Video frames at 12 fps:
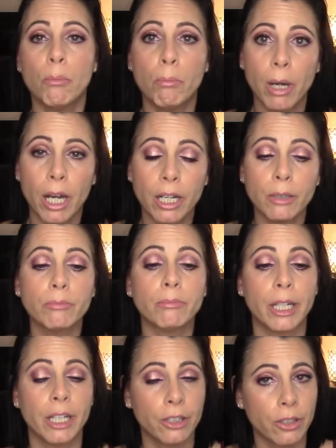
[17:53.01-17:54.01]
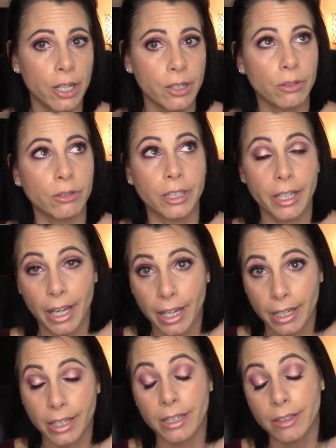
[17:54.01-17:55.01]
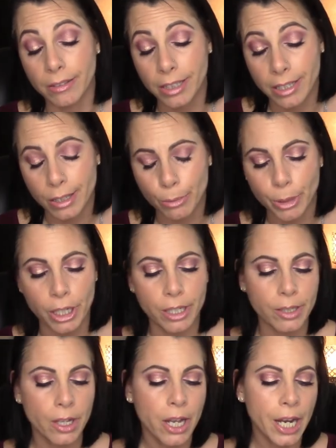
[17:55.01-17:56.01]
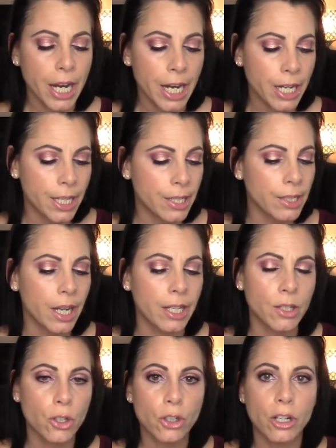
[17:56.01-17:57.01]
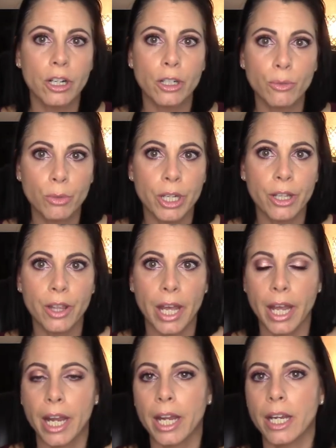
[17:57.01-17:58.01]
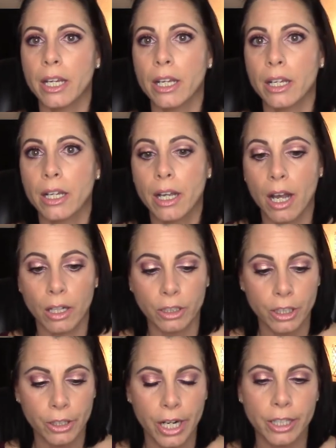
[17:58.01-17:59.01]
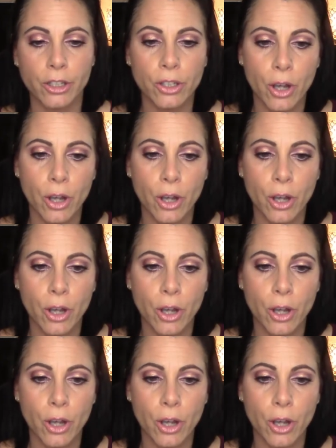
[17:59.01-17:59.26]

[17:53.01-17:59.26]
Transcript: but my under eyes don't look cakey, that's a plus, is I start with a color corrector.